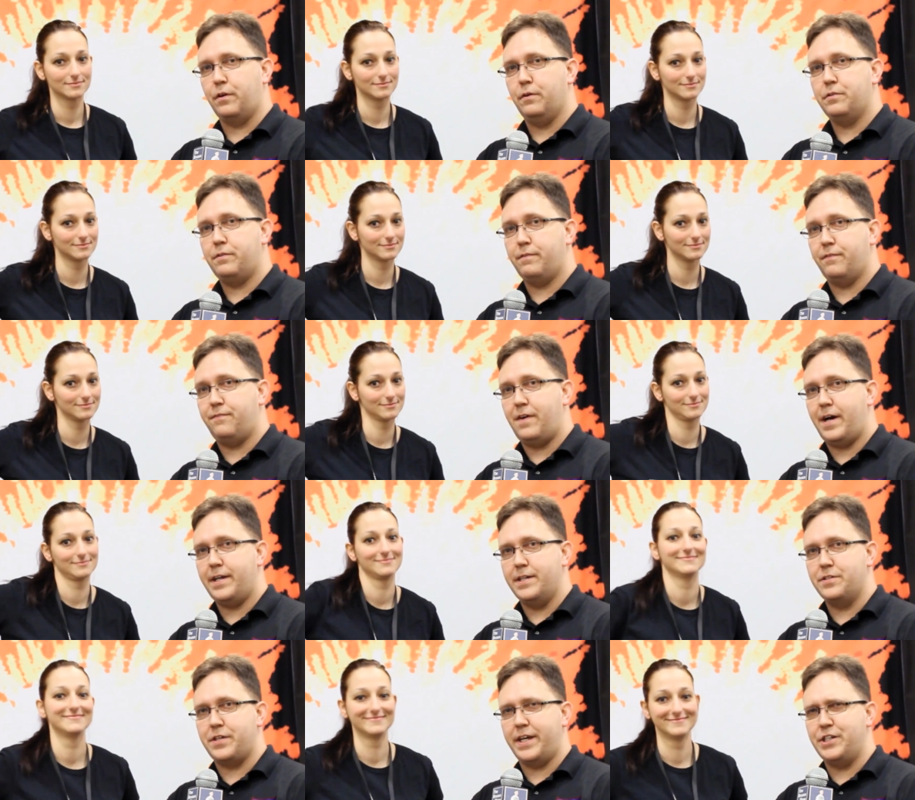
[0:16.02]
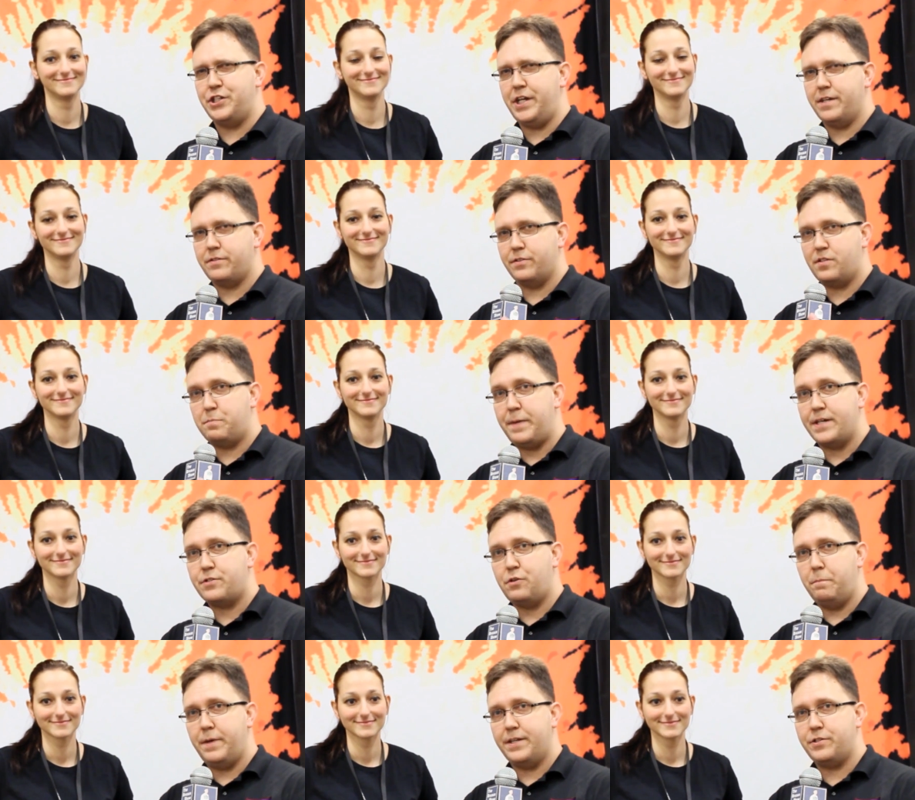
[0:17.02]
Speaker 1: of Girls of the Finest, and she has a
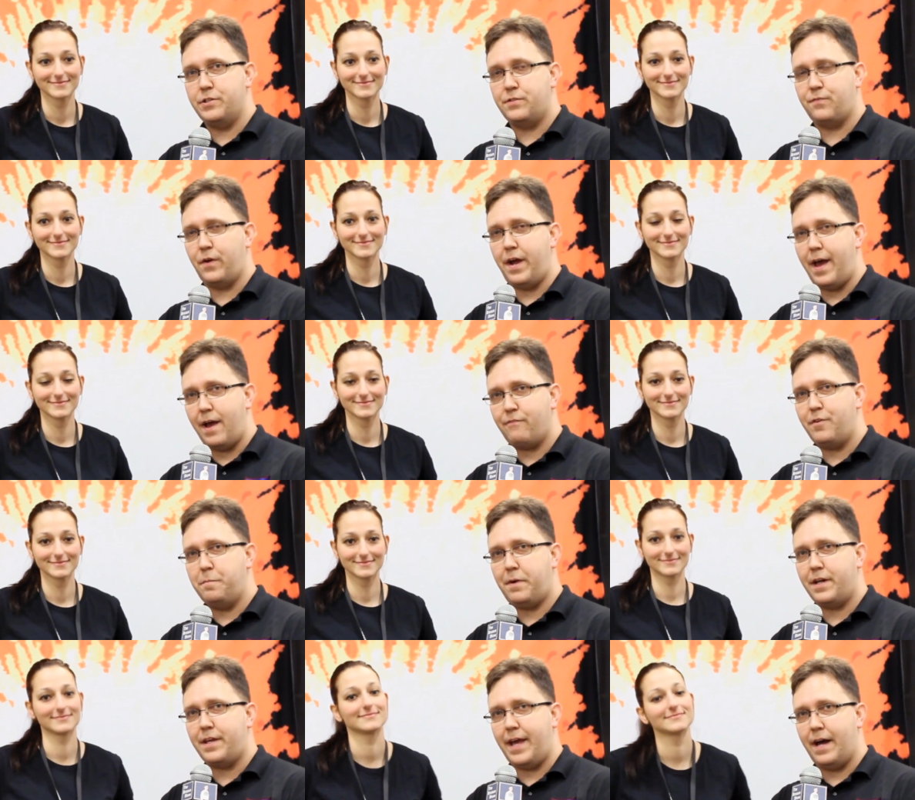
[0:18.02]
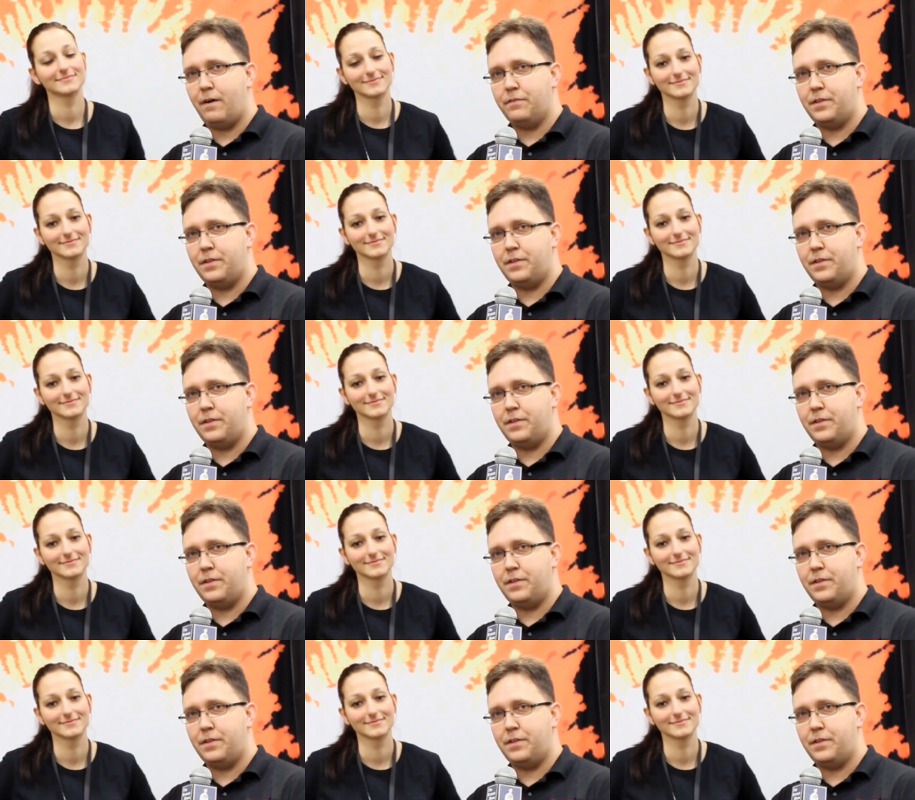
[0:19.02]
special message for everybody